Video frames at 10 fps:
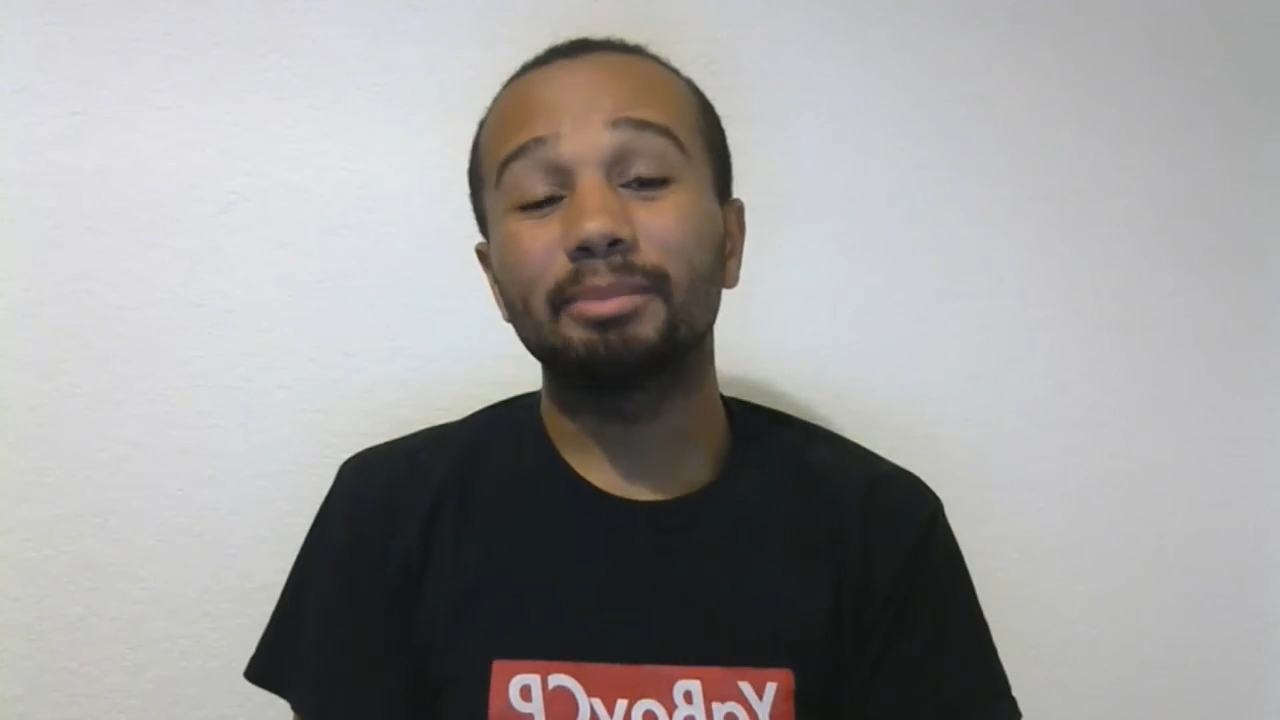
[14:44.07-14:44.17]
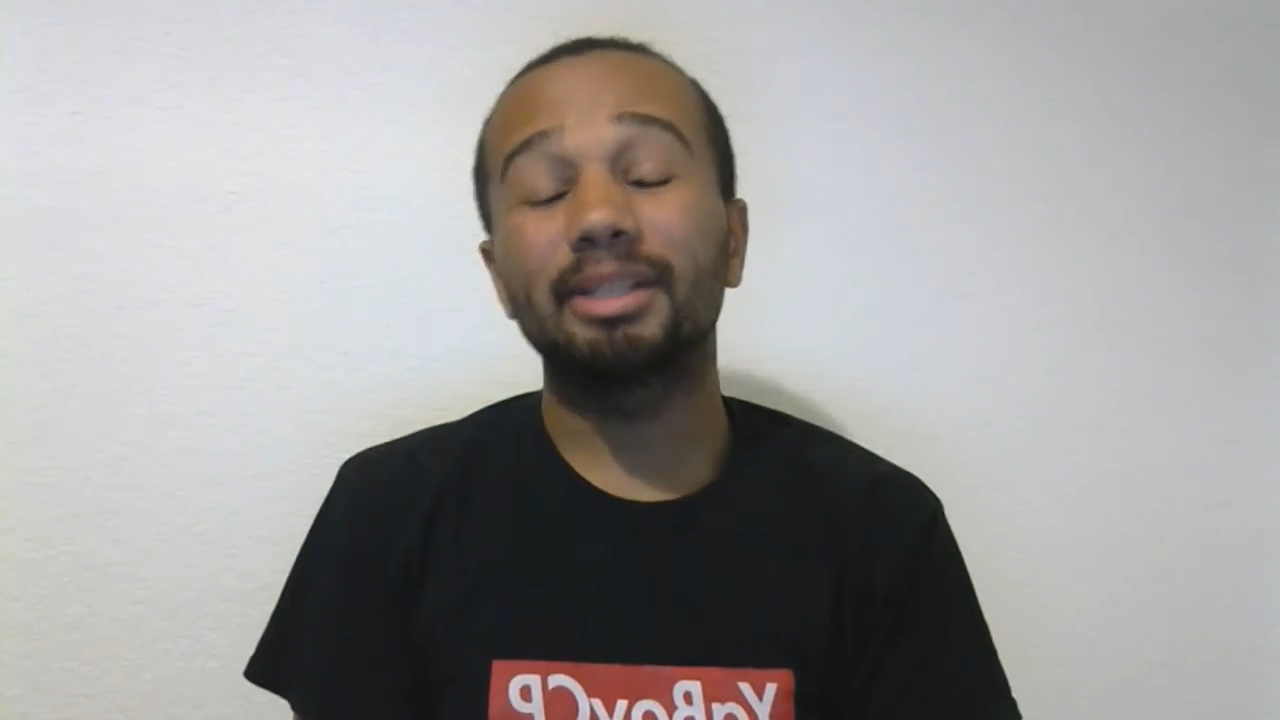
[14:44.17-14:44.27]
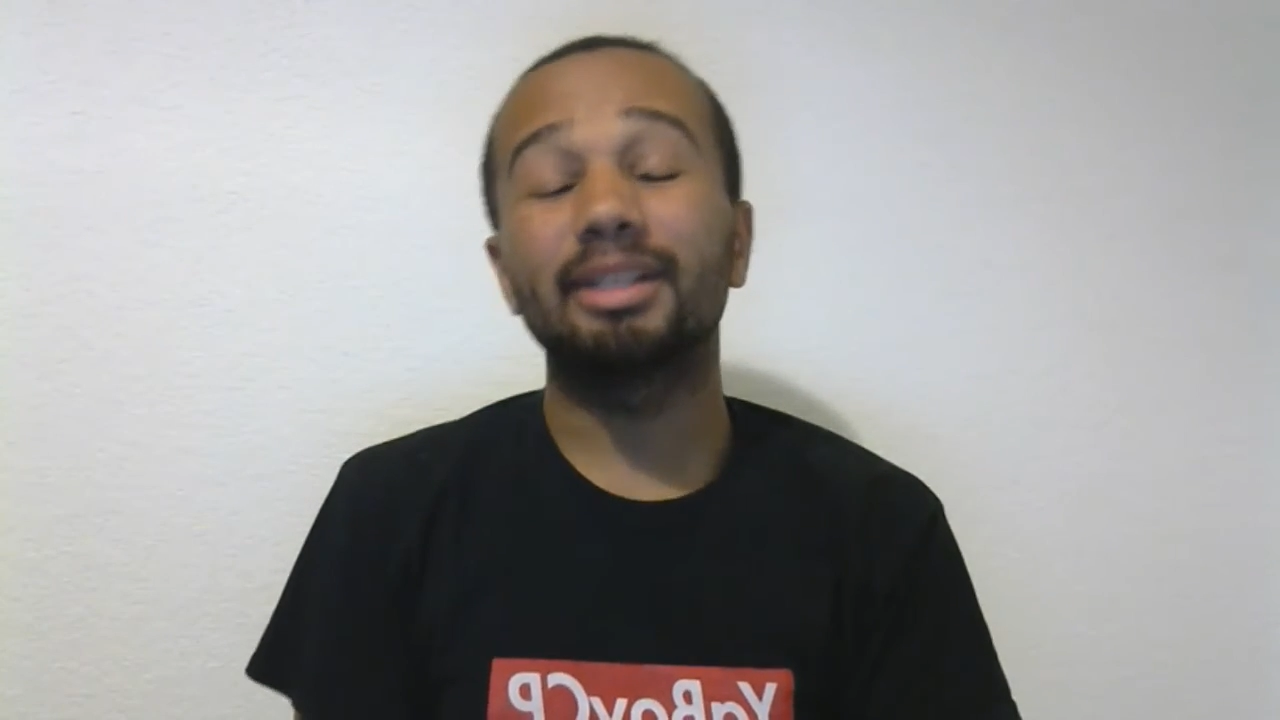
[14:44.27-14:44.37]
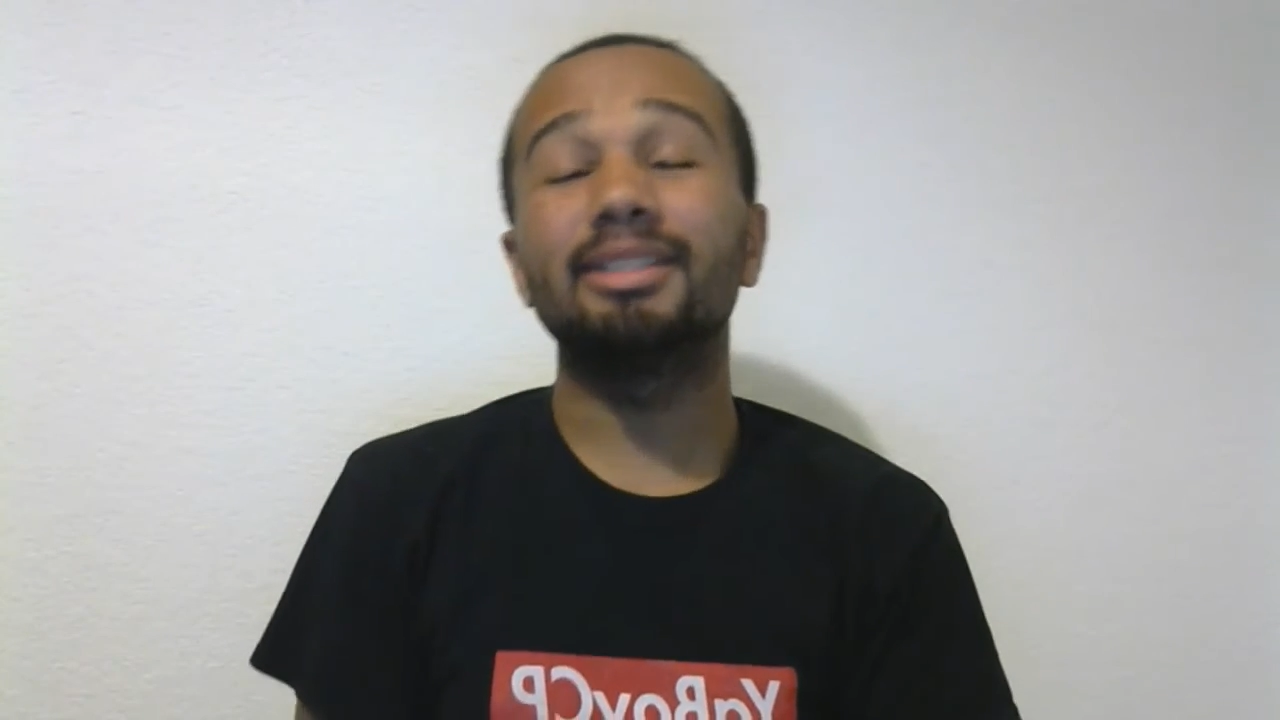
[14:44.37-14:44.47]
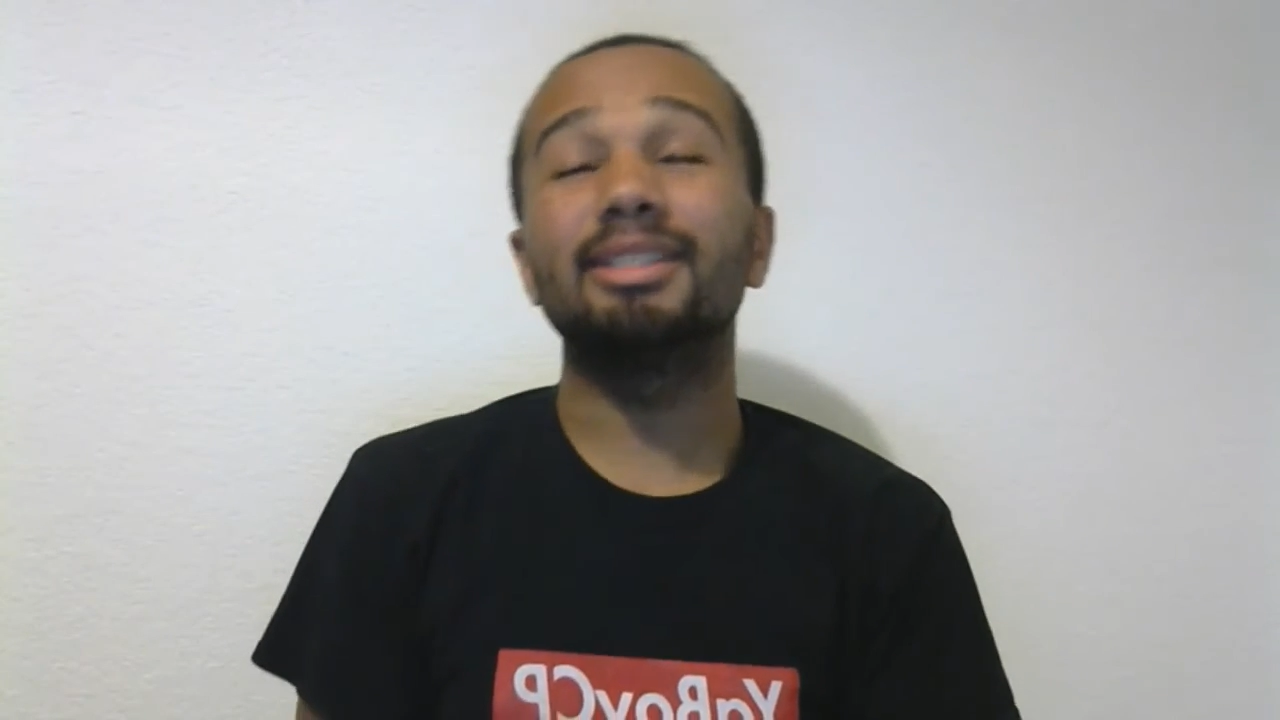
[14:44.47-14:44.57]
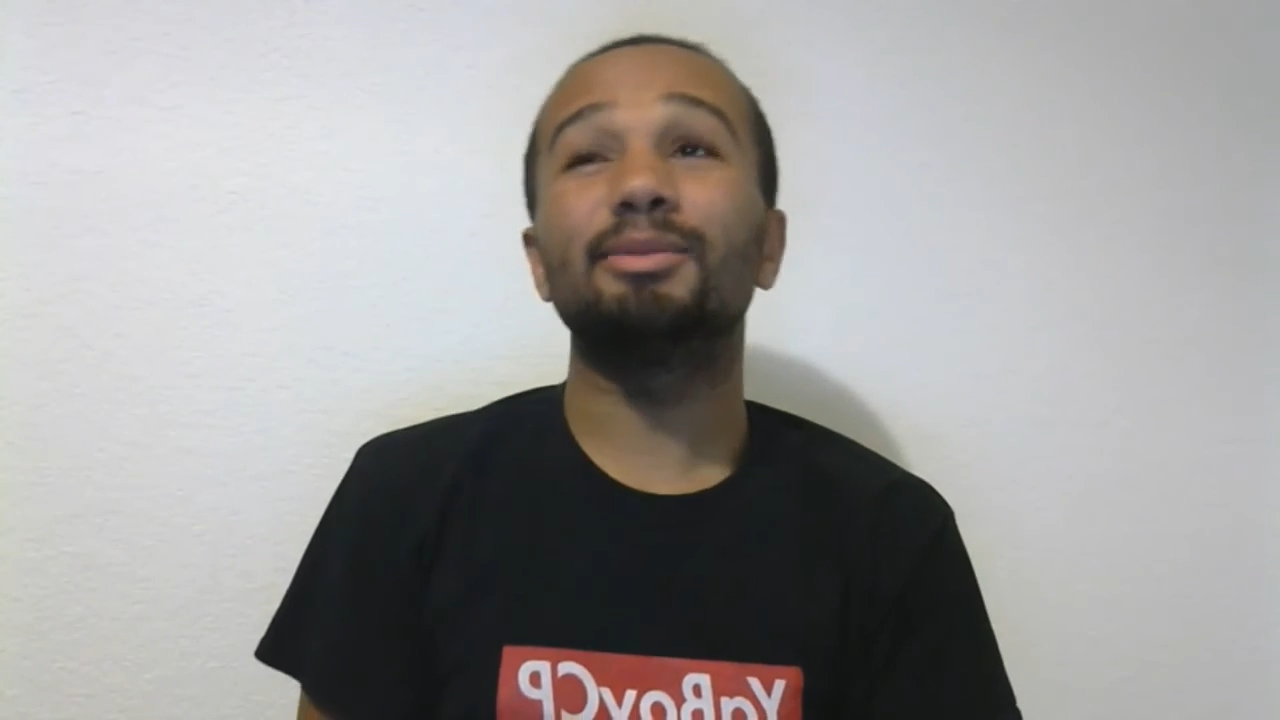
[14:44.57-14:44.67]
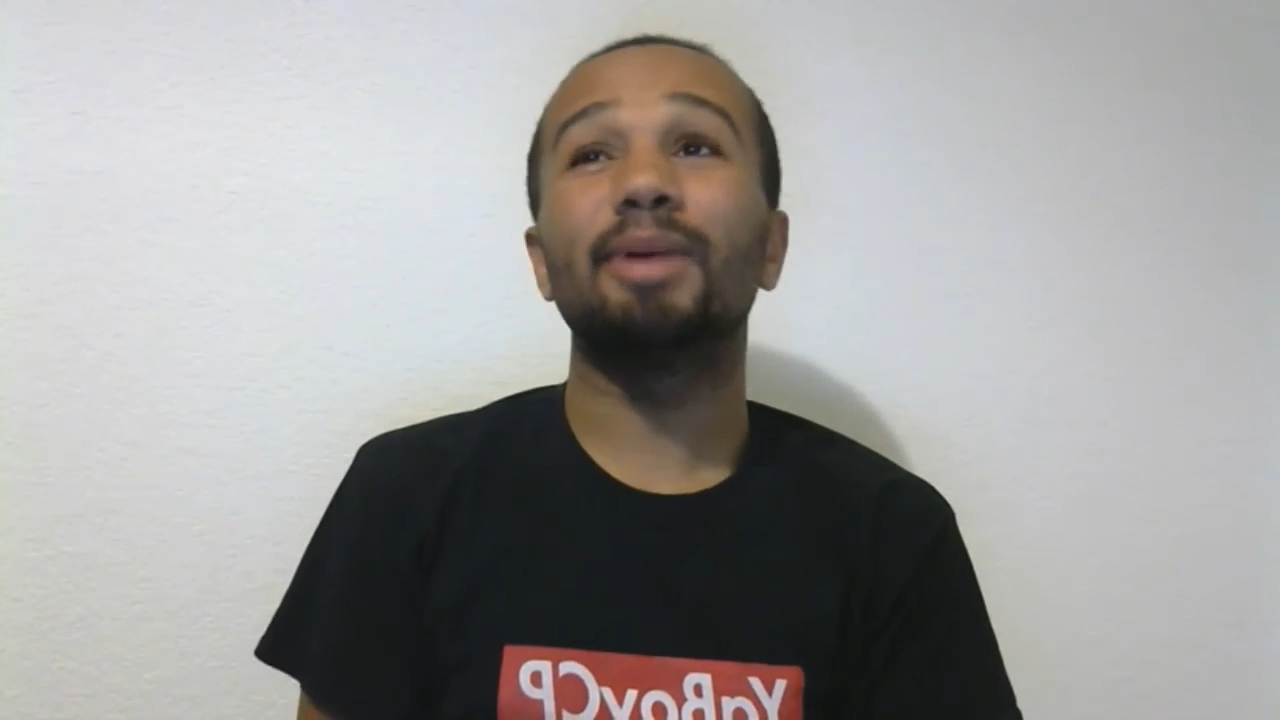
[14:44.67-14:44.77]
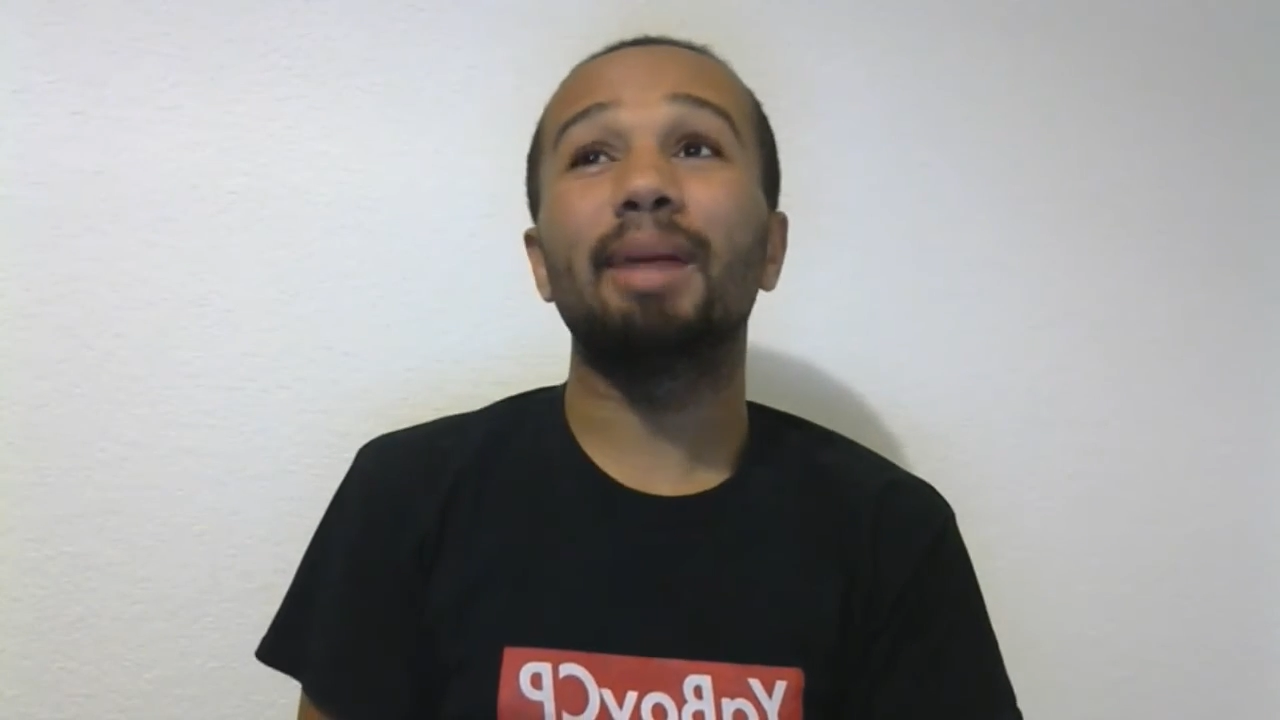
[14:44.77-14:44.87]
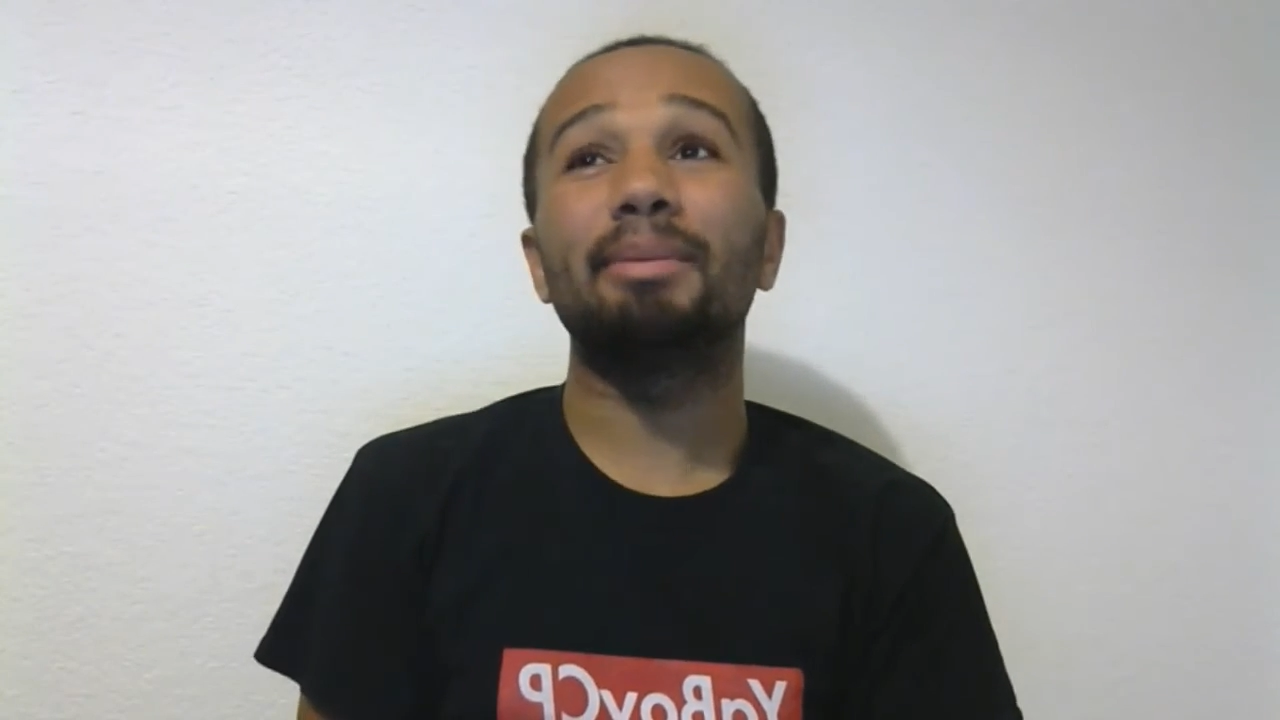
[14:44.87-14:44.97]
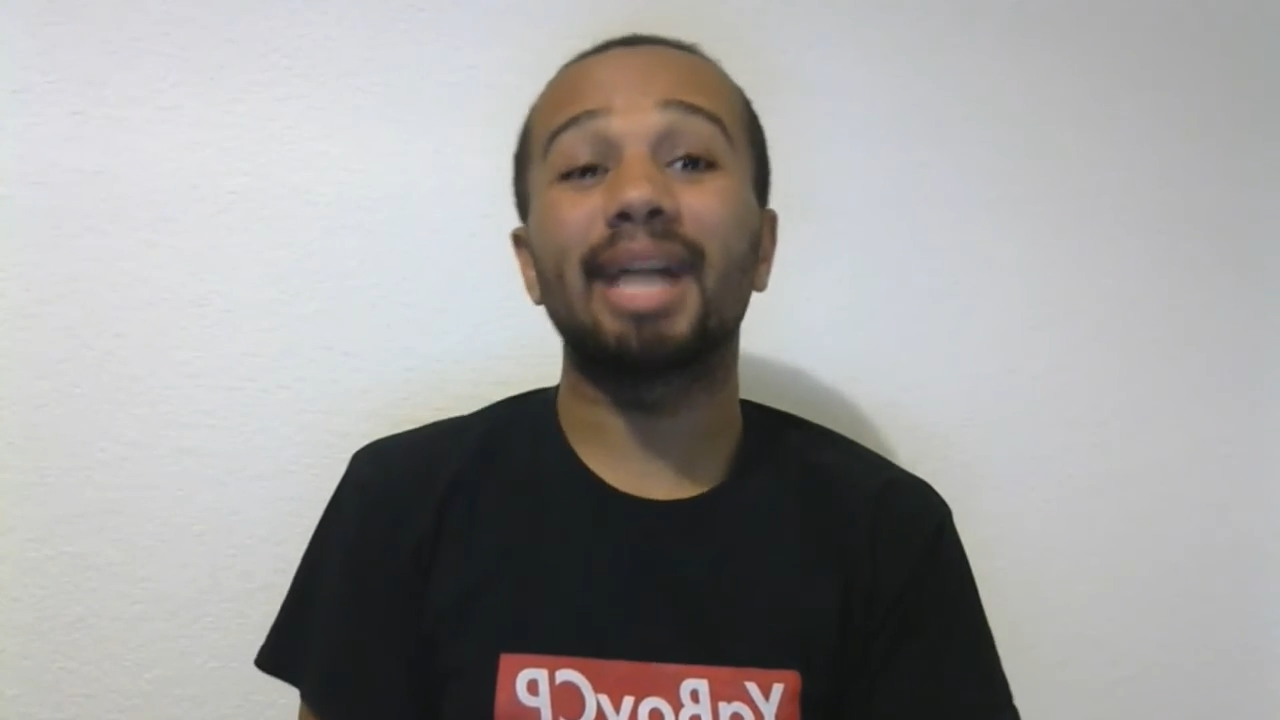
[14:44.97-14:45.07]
because this is what happened.